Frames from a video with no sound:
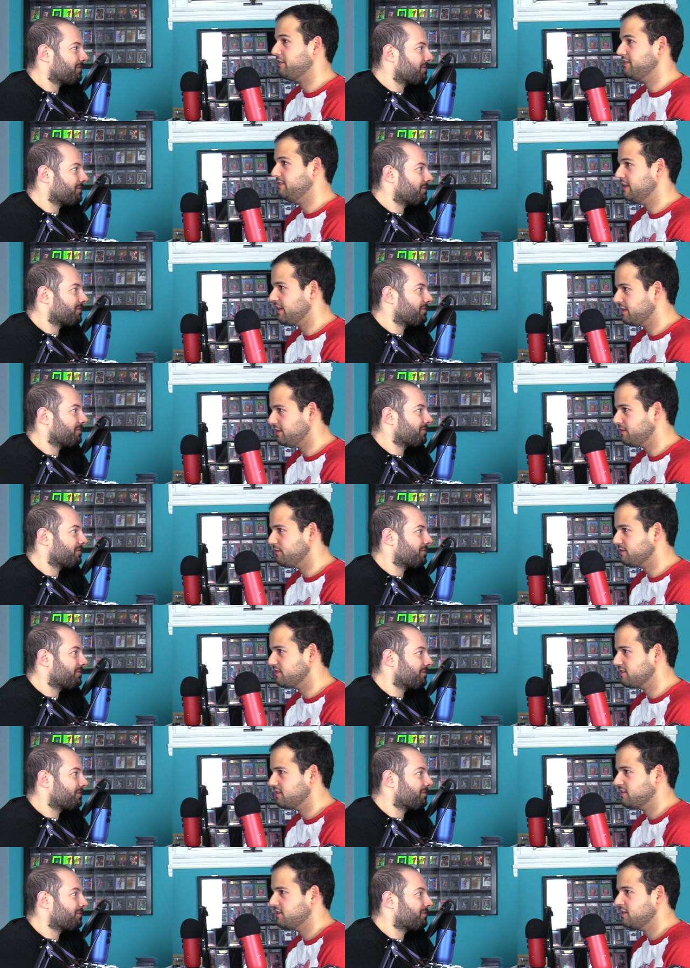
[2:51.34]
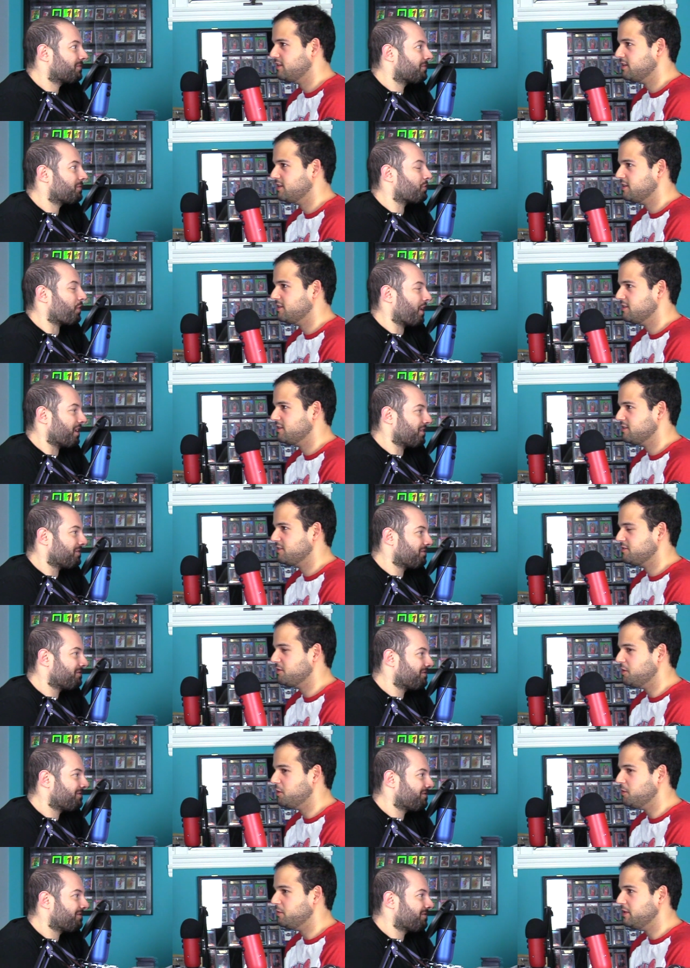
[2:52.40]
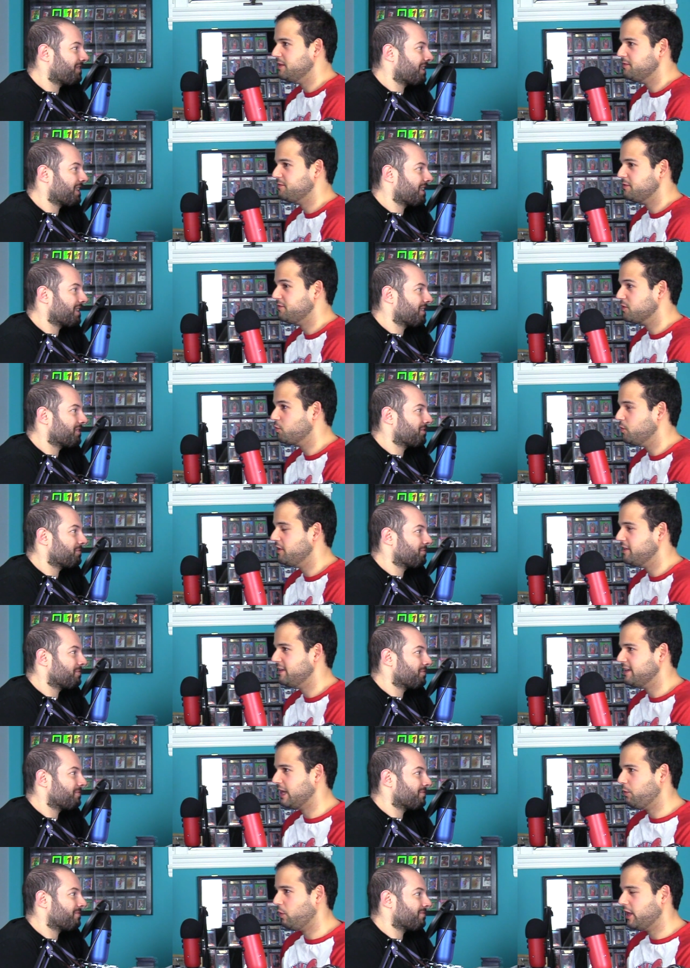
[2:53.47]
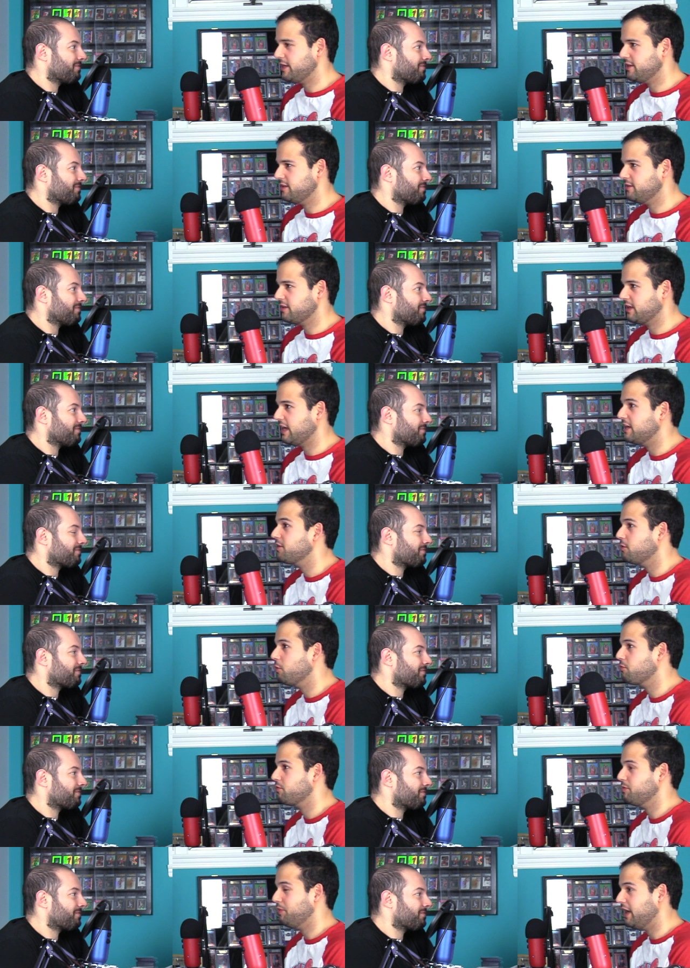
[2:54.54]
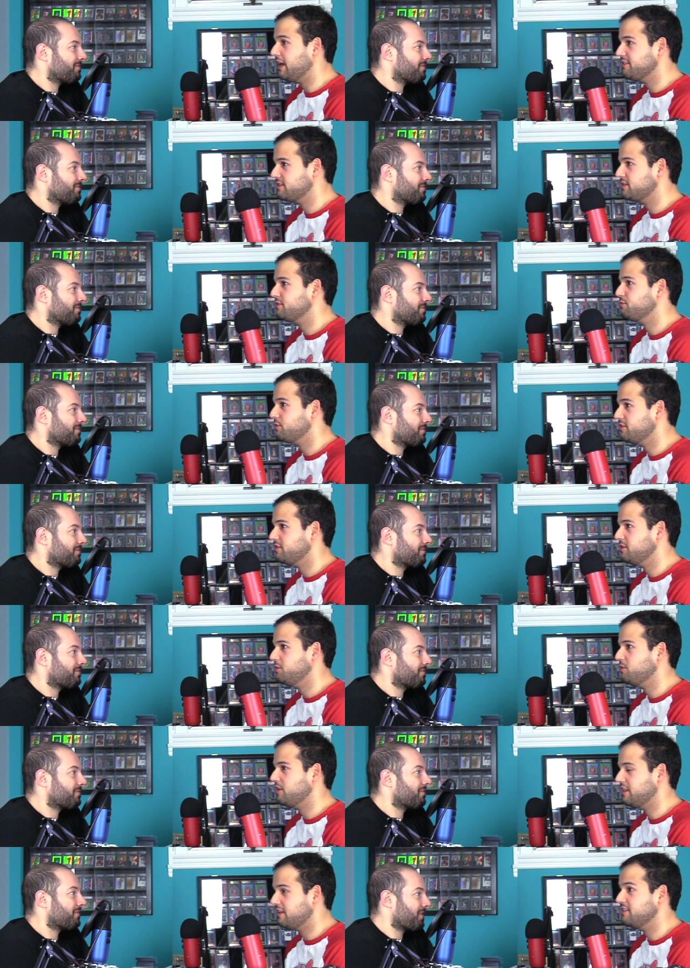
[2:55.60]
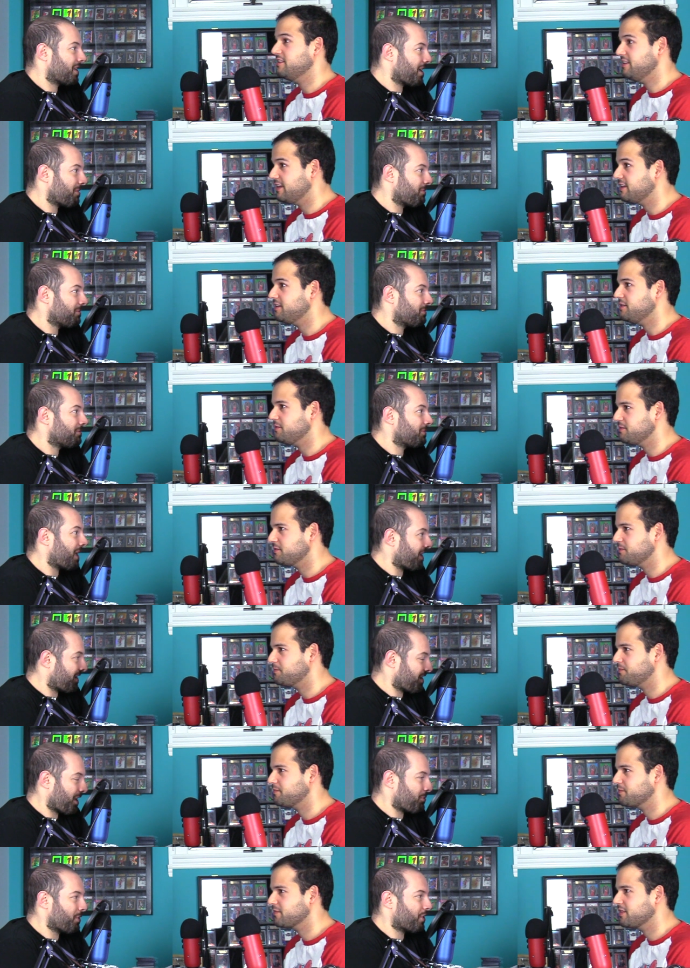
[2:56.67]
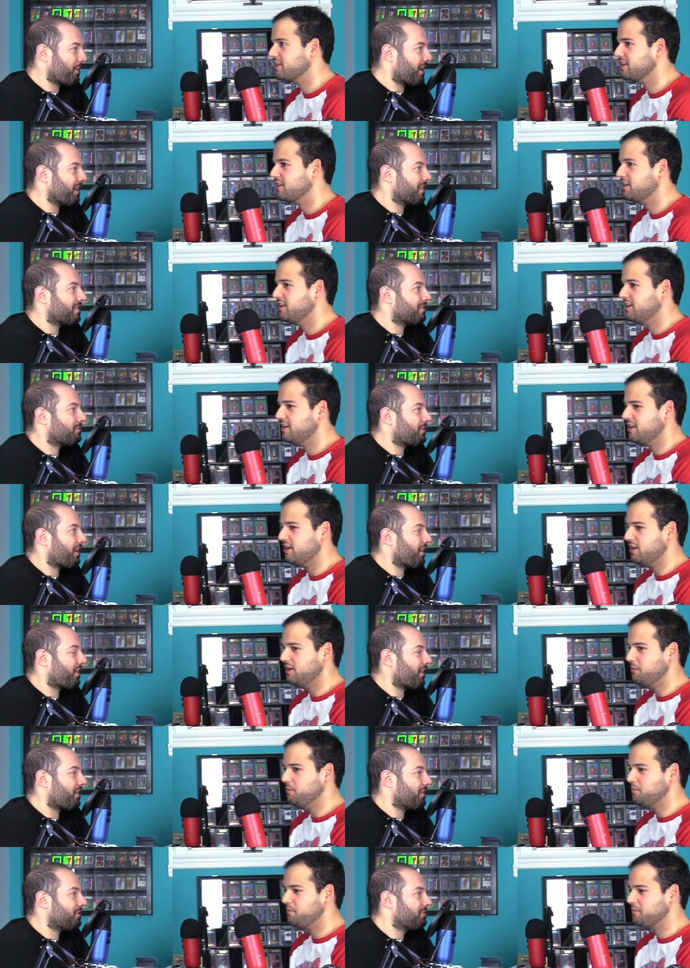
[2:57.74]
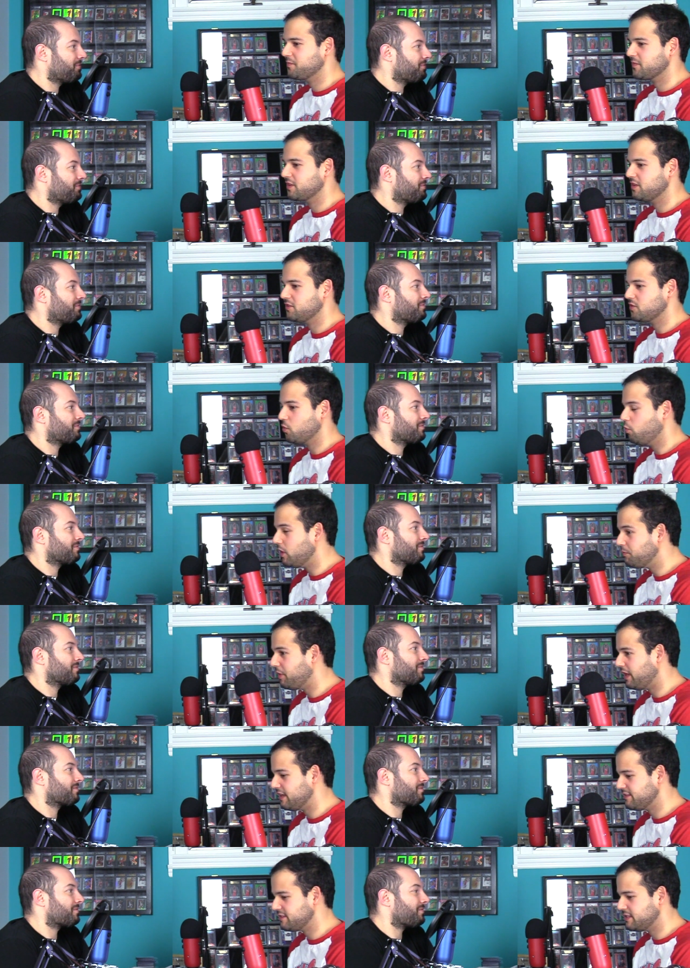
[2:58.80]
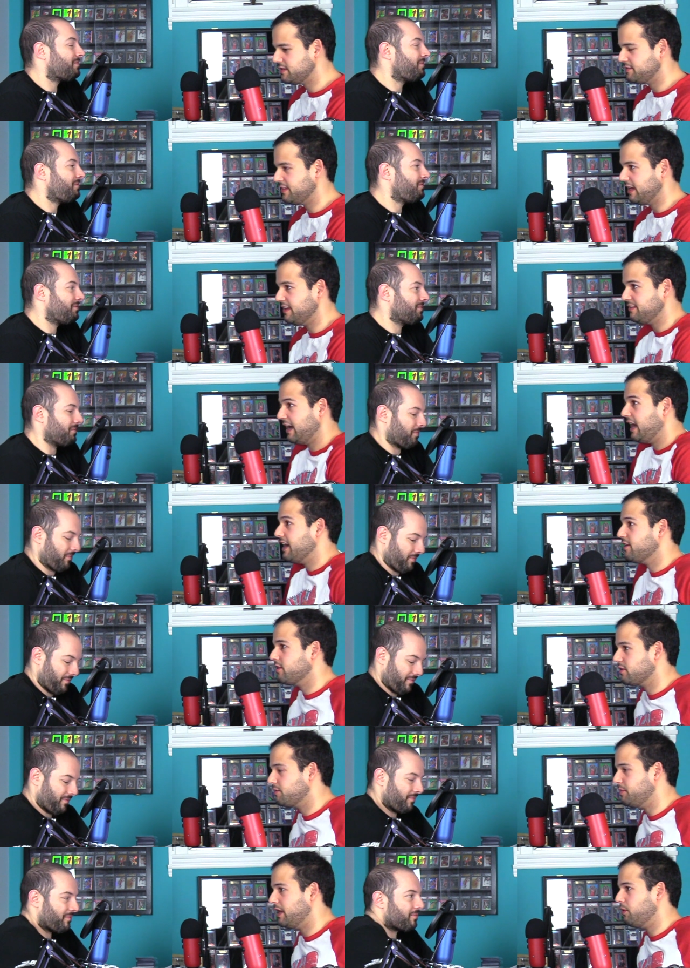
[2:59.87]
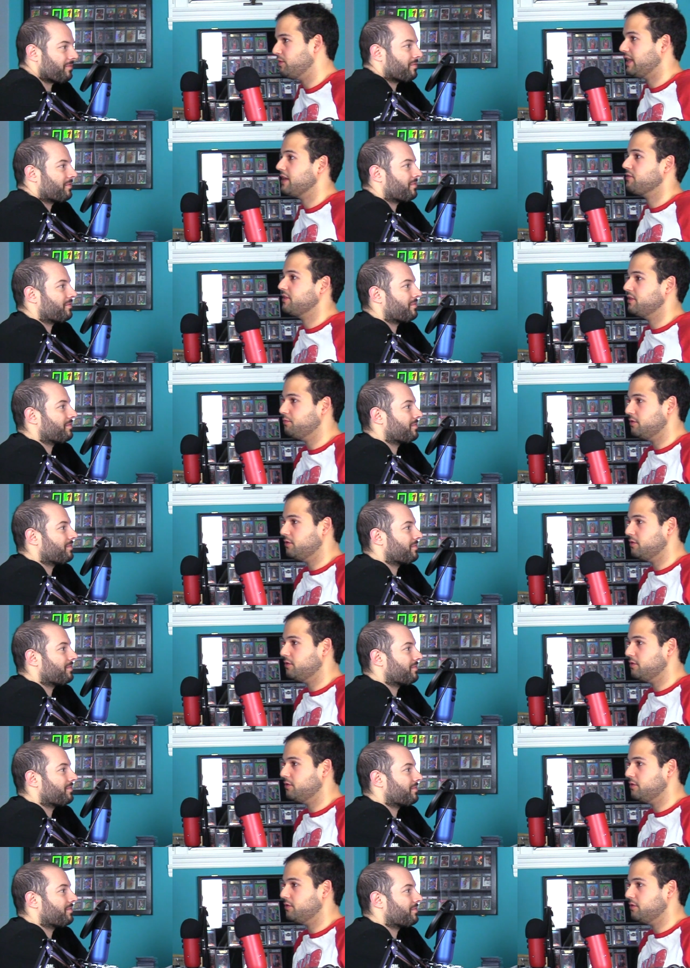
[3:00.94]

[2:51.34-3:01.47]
Speaker 1: the negatives. Right. So if, if you're willing, I want to kind of go through the positives with you, and then the yep. negatives.
Speaker 2: I think that'd be great. Very uh, thorough.
Speaker 1: So one positive that, that, I heard about when I read the